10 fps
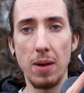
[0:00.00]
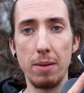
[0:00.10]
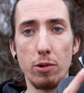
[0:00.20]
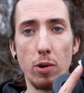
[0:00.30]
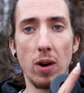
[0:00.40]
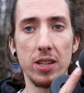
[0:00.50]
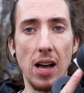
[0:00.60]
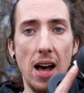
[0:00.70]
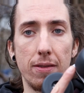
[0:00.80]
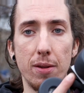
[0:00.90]
Maybe we want
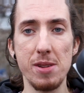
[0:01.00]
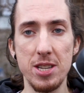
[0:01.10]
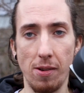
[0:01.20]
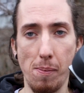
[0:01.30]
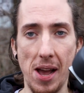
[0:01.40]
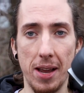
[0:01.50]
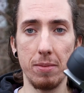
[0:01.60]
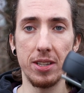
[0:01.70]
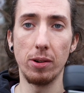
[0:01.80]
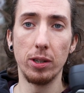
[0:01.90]
to have a piece of
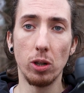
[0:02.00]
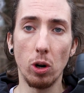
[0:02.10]
backing material